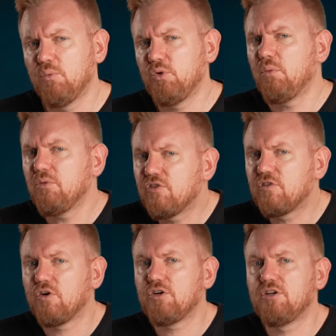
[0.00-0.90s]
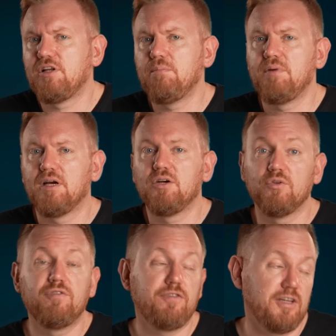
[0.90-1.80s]
would almost certainly be a
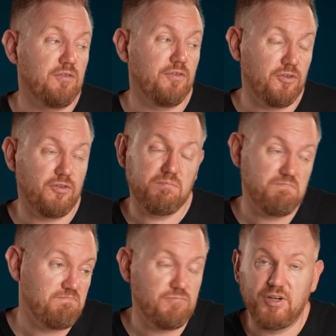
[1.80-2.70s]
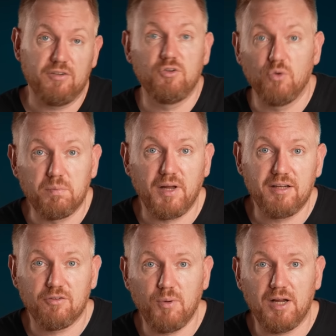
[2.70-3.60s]
good fit for this newer
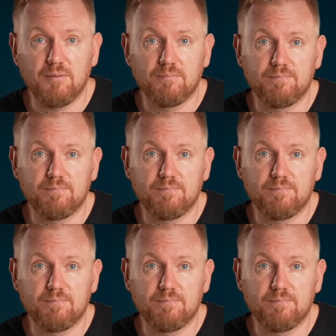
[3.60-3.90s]
plane as well.